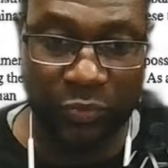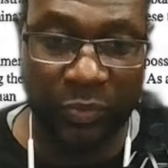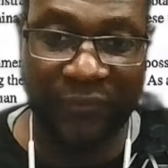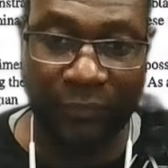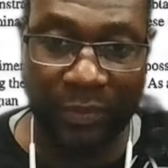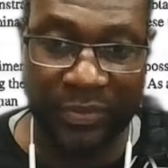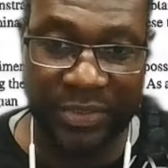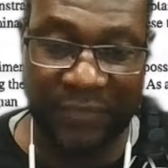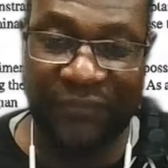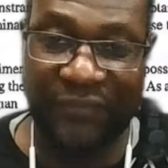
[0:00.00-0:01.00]
constraint
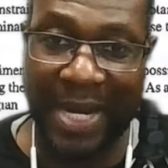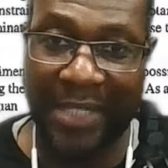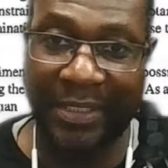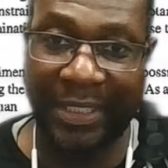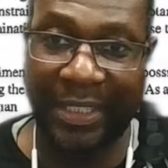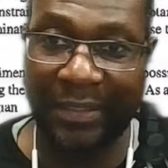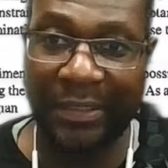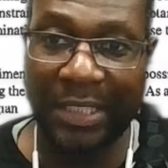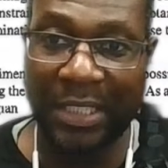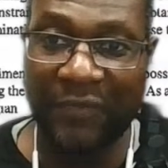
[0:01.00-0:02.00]
forces and find
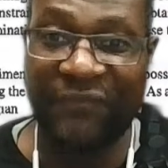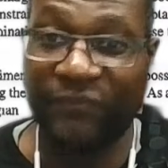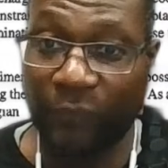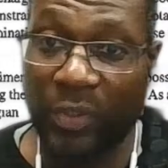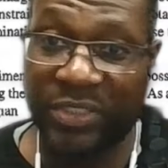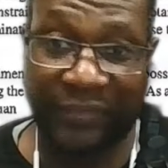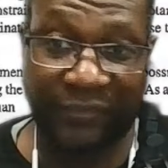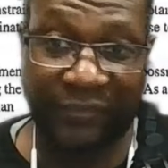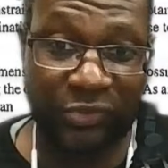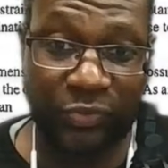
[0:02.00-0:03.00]
a
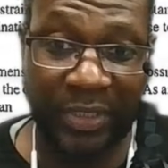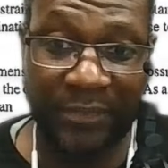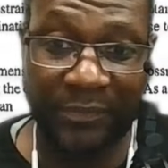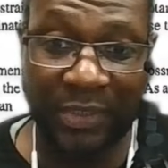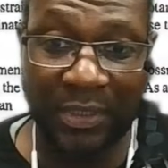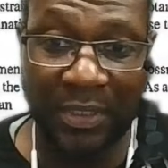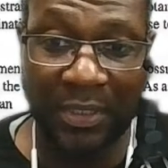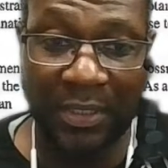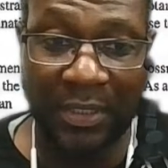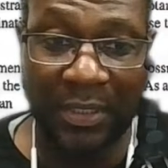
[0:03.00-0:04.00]
force of constraint.
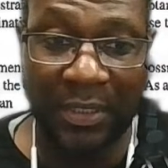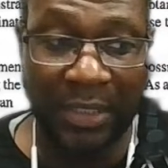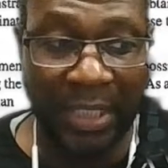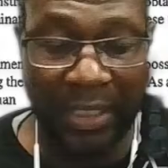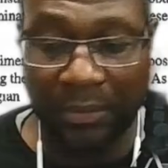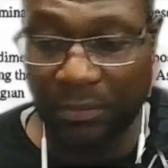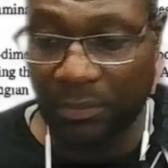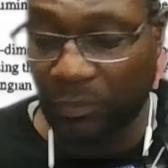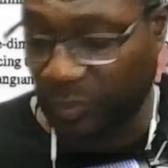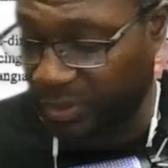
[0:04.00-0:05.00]

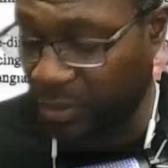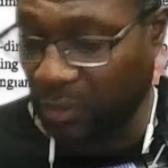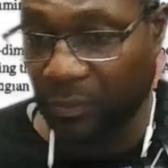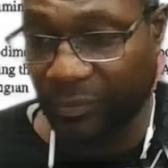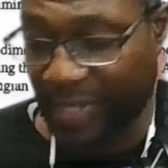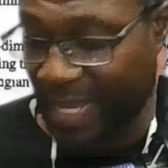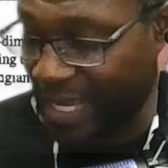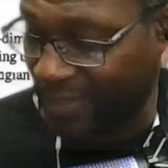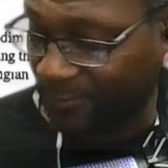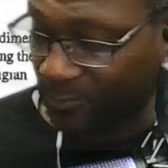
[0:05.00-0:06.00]
And we know
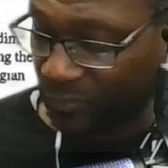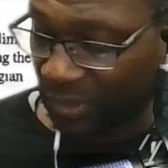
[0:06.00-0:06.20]
that